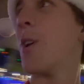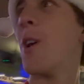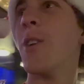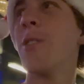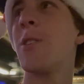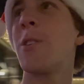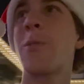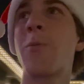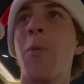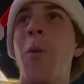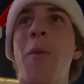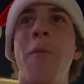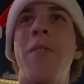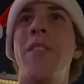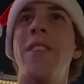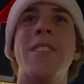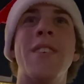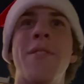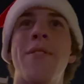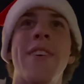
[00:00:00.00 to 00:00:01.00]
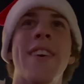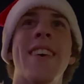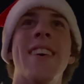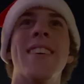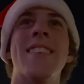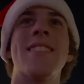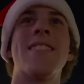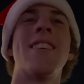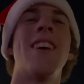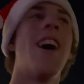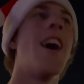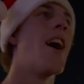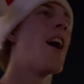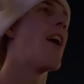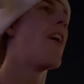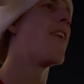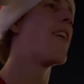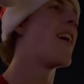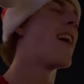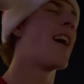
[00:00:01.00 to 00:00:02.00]
fuzzy feelings.
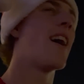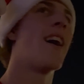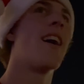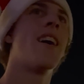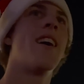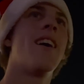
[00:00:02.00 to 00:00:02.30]
Oh yeah.